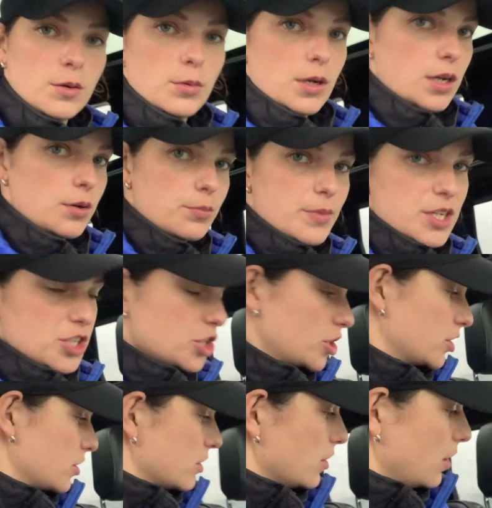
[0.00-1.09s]
Well,
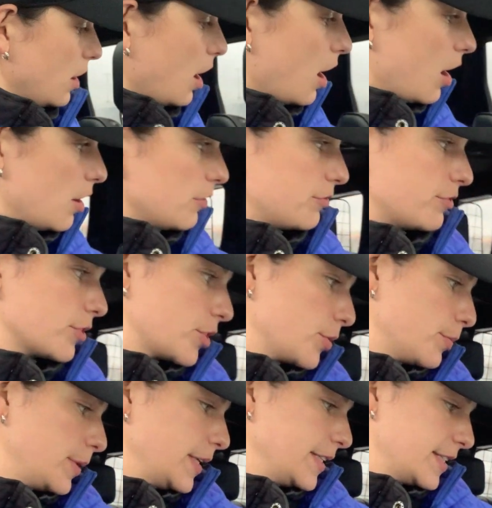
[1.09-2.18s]
mission half
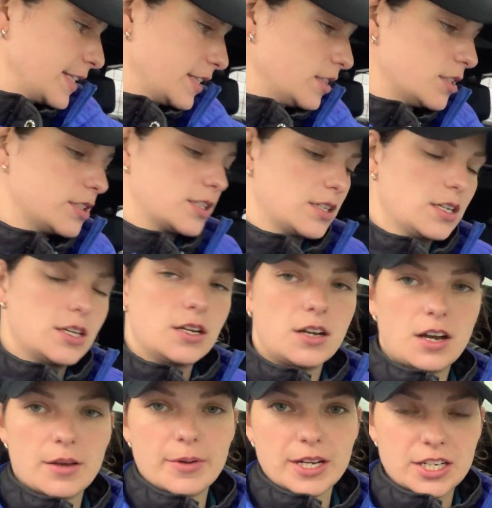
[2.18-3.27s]
completed.
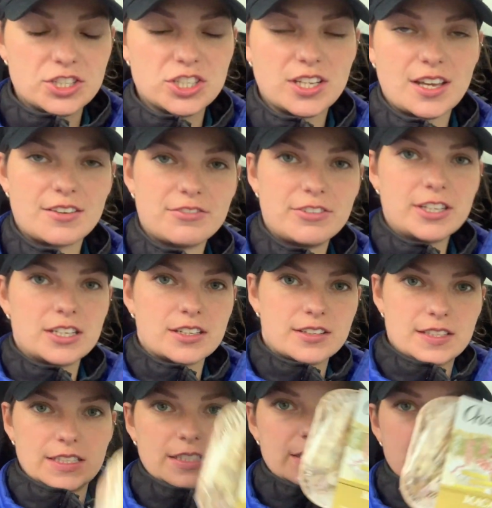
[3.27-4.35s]
I managed to get
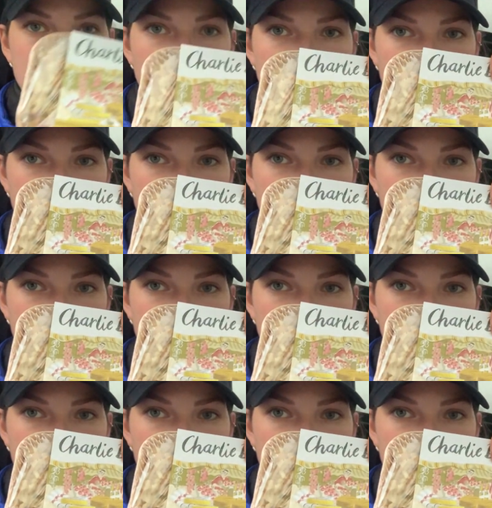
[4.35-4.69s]
Felix's